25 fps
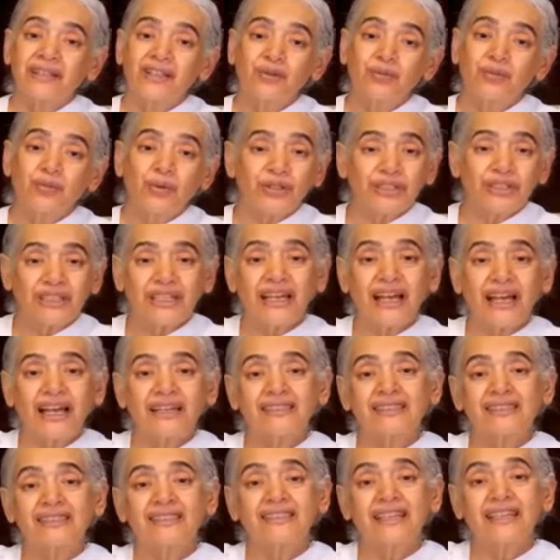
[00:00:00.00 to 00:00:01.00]
The body
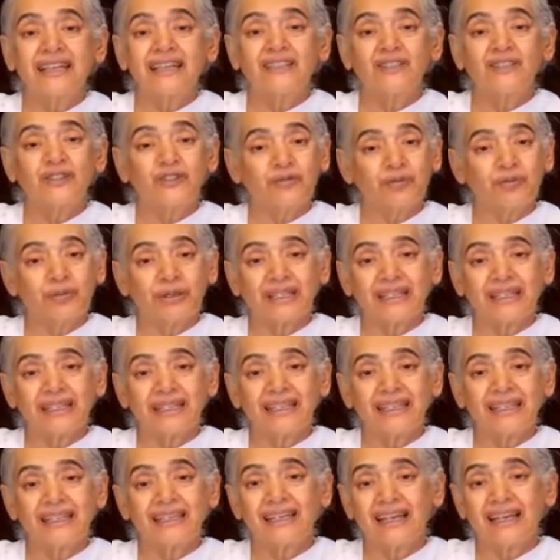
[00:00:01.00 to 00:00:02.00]
has a date of
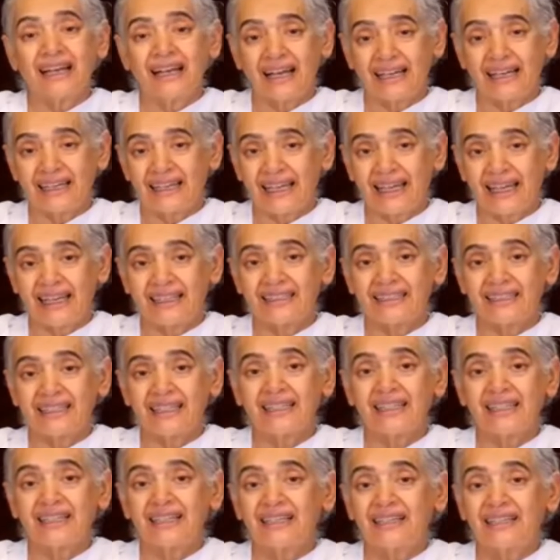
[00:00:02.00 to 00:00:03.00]
beginning and
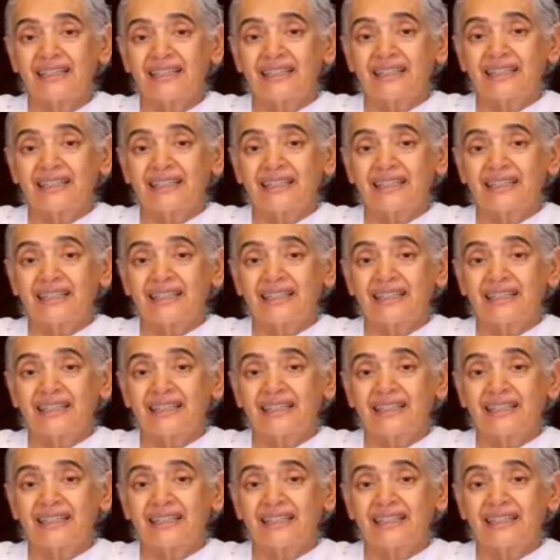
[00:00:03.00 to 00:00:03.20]
ending,